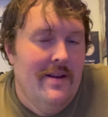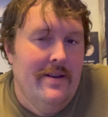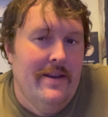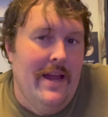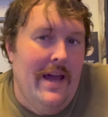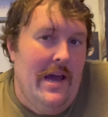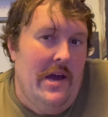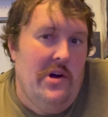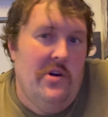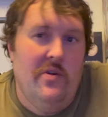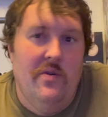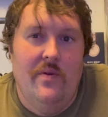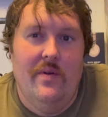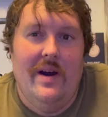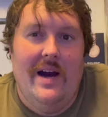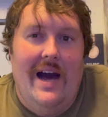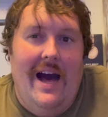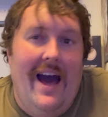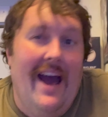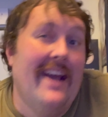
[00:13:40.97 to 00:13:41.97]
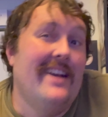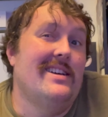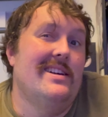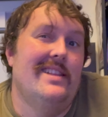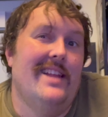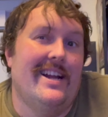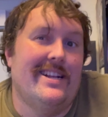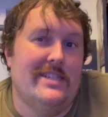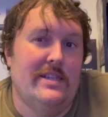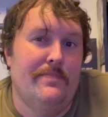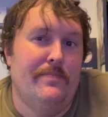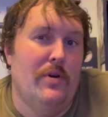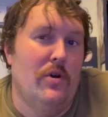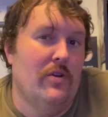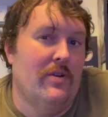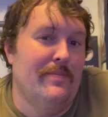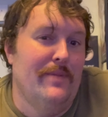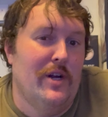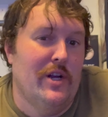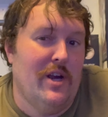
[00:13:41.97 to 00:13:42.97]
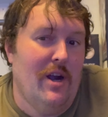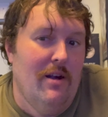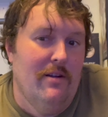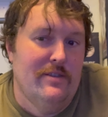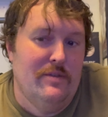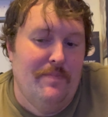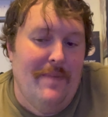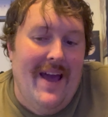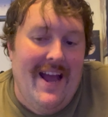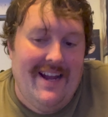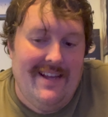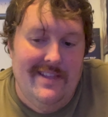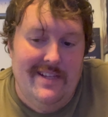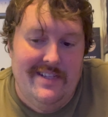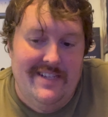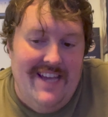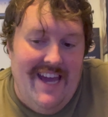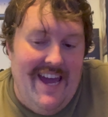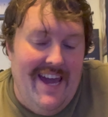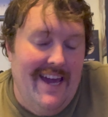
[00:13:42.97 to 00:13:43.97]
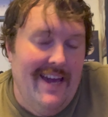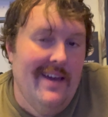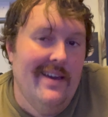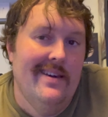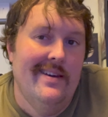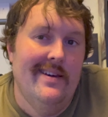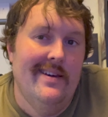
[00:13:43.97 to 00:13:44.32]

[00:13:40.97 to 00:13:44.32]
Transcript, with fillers: Now, I collected Pokemon cards back in the day,